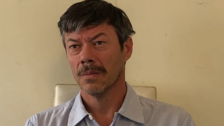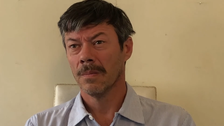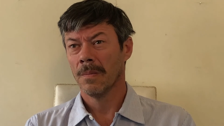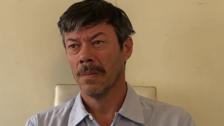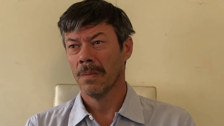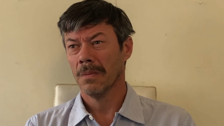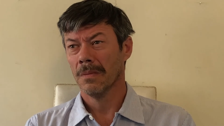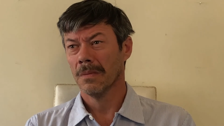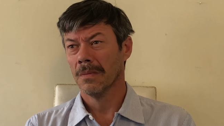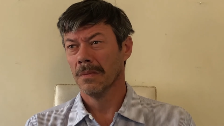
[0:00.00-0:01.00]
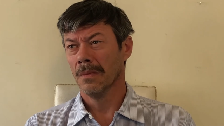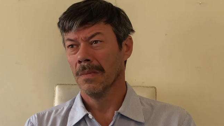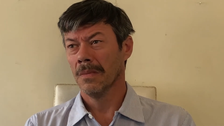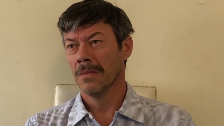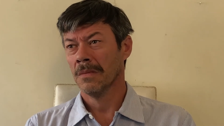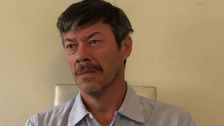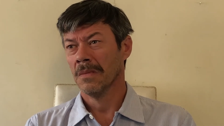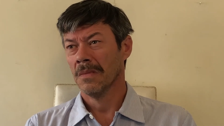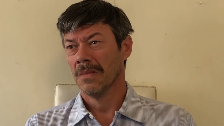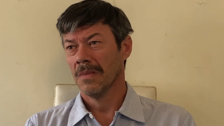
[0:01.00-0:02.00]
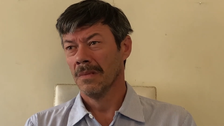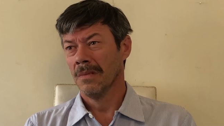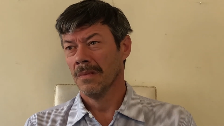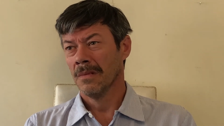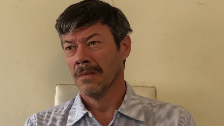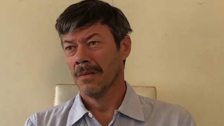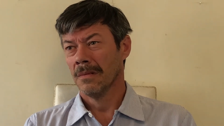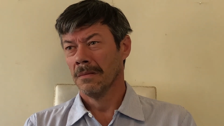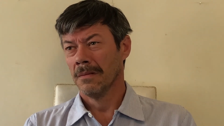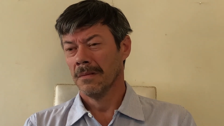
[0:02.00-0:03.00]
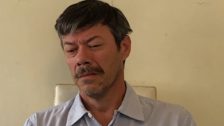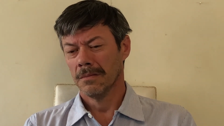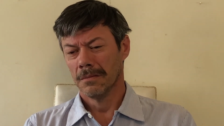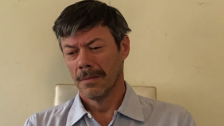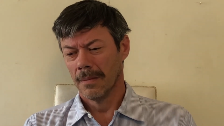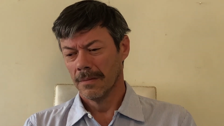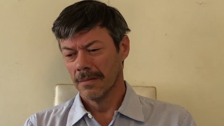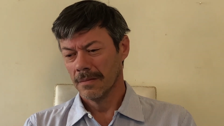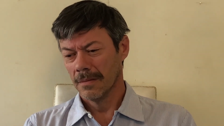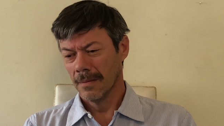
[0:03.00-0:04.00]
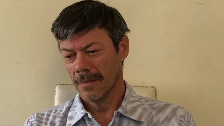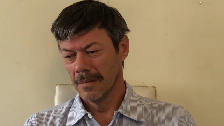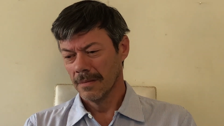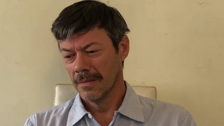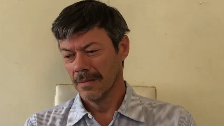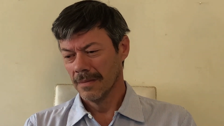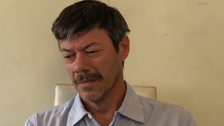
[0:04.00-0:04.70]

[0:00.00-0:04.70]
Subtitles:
(silence)